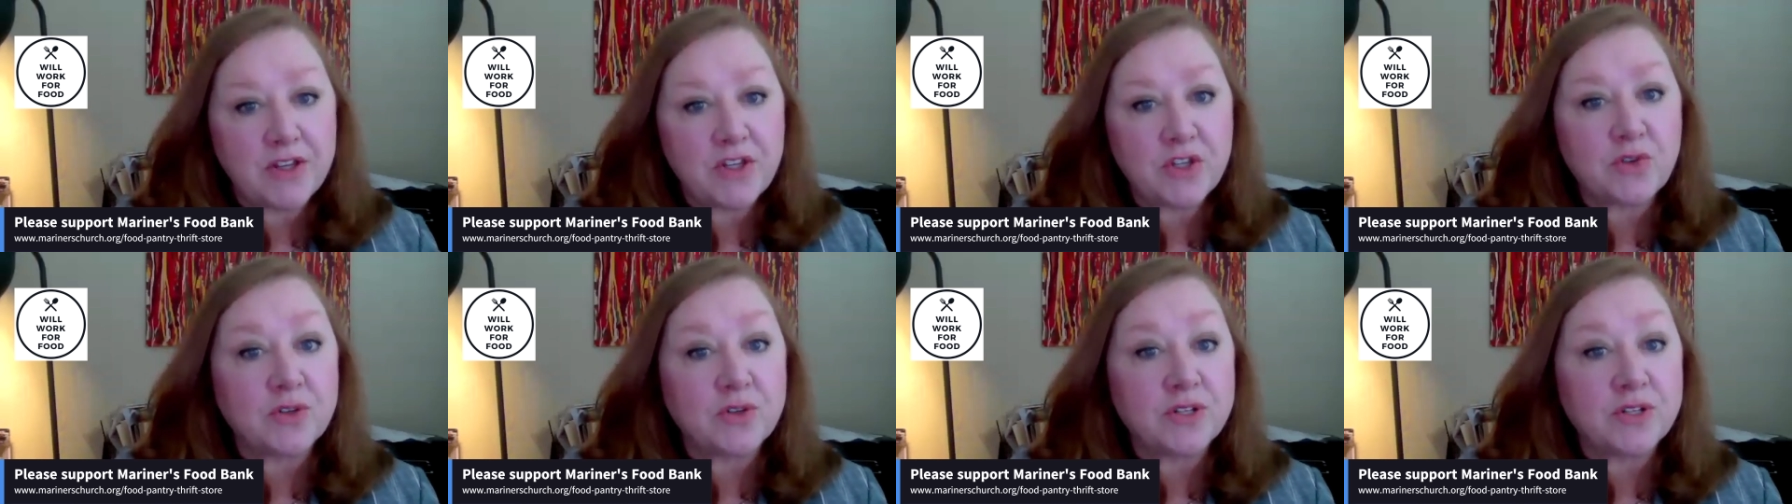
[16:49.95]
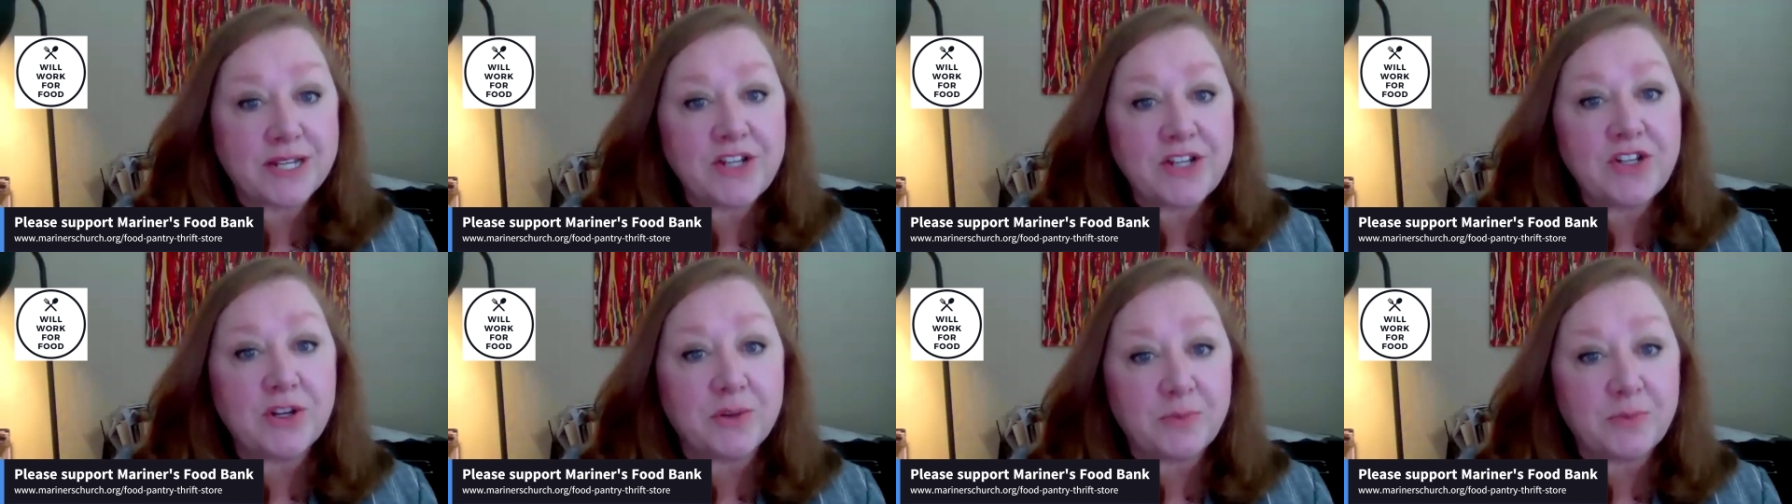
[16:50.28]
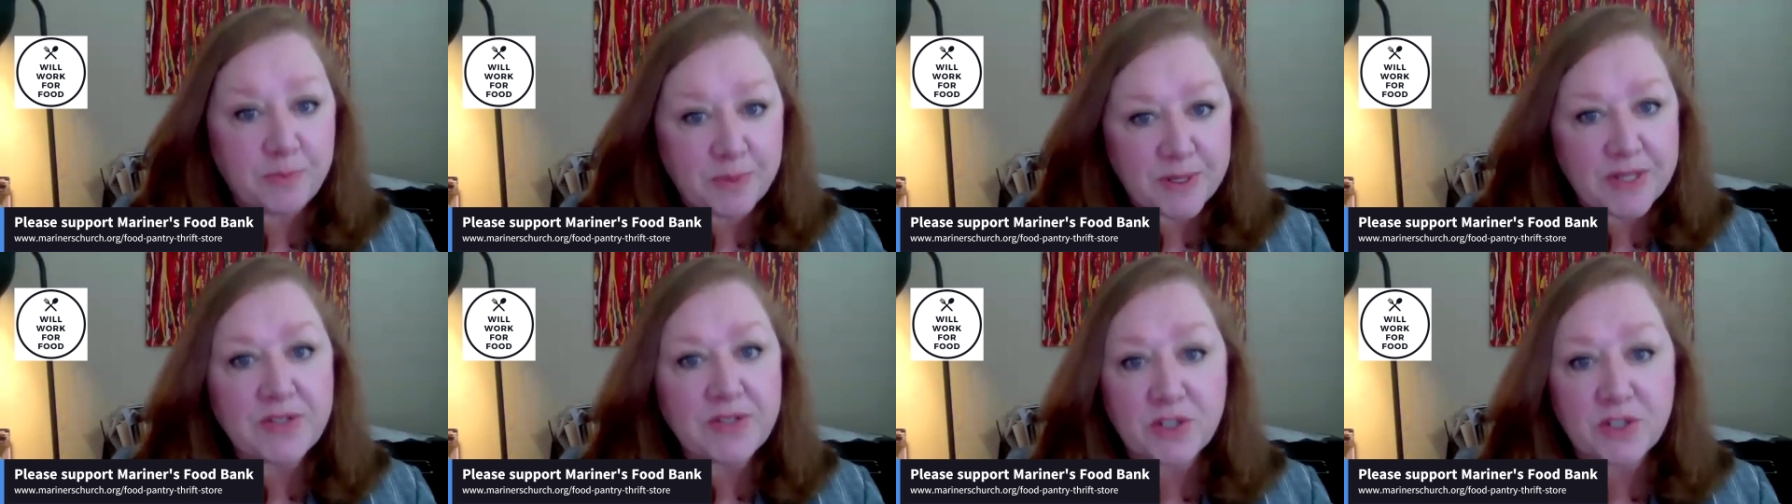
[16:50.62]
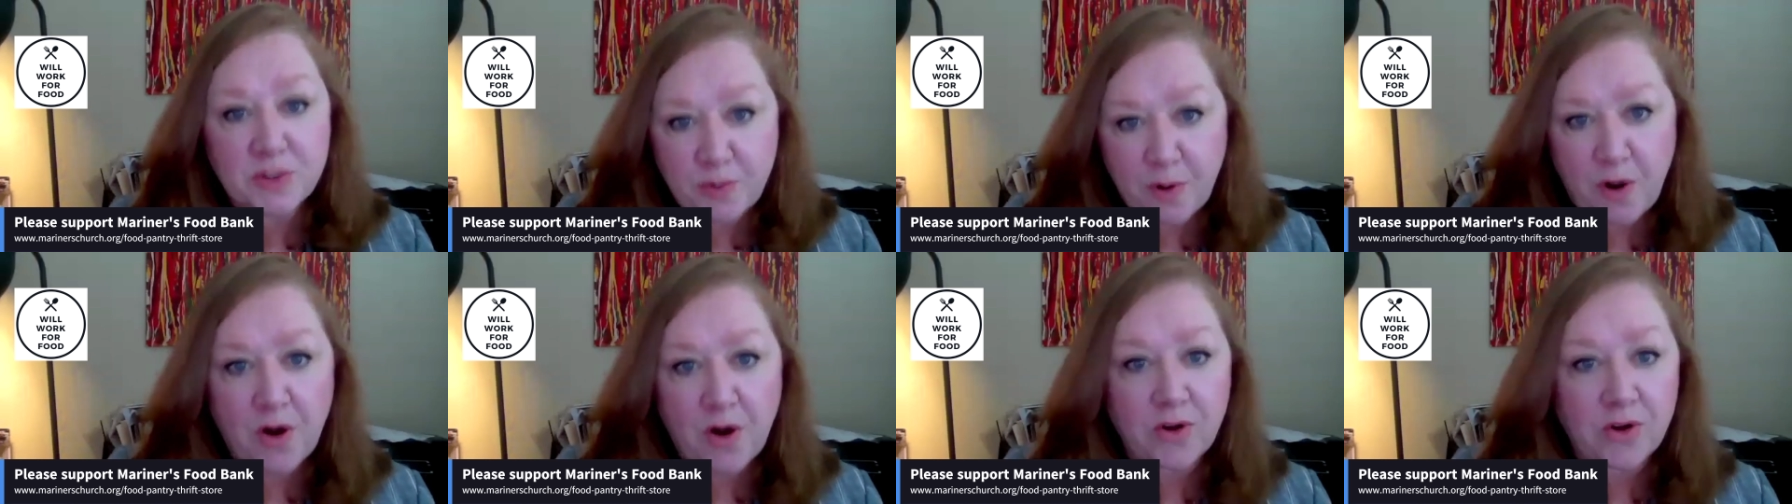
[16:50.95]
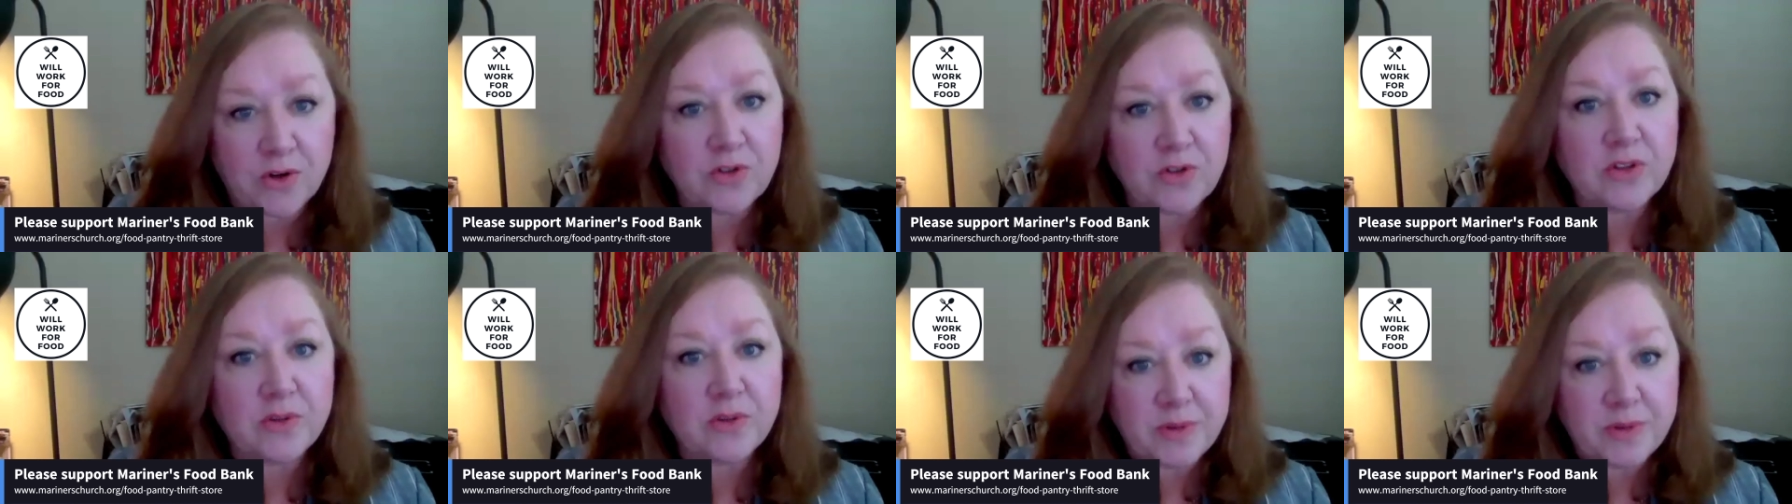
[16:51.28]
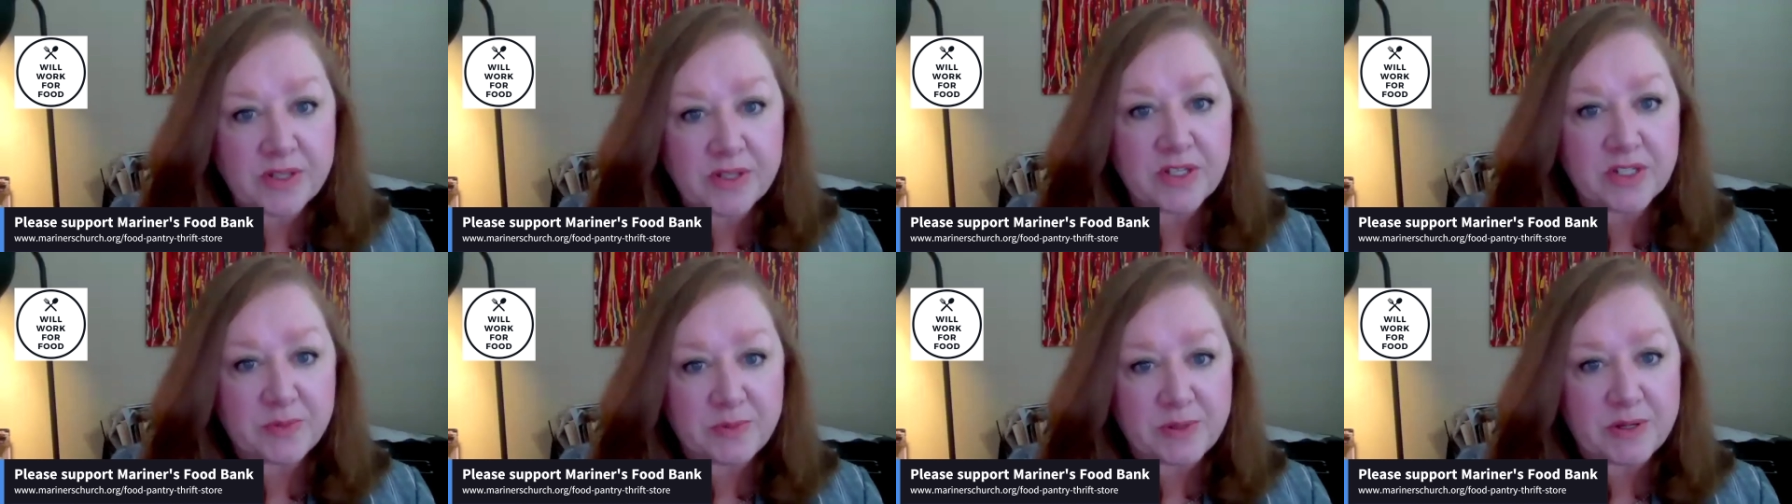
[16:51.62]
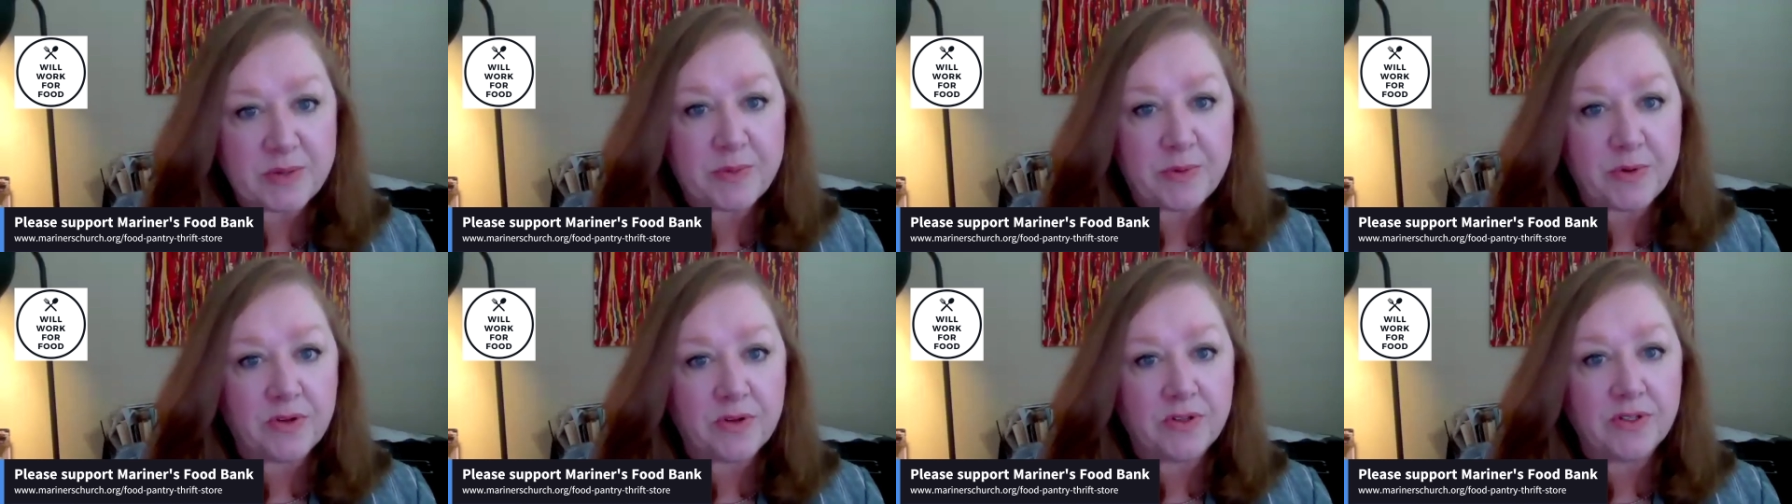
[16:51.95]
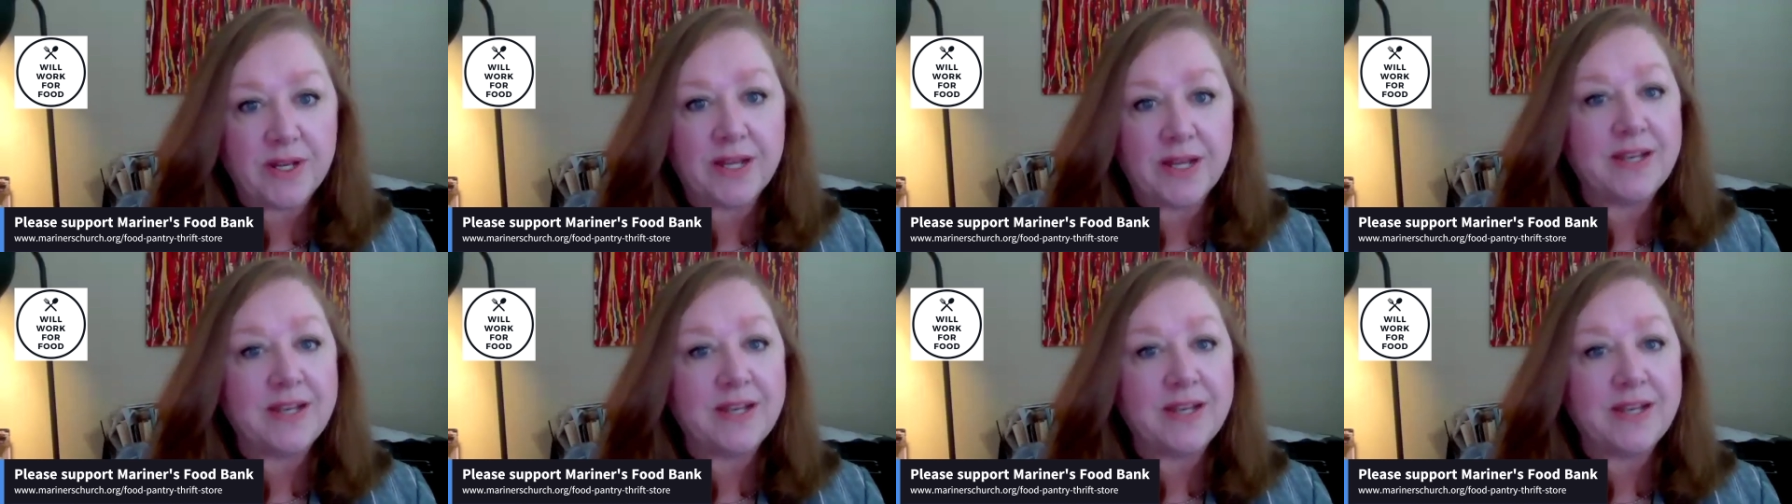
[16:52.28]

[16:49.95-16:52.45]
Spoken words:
strategic business partner to the business people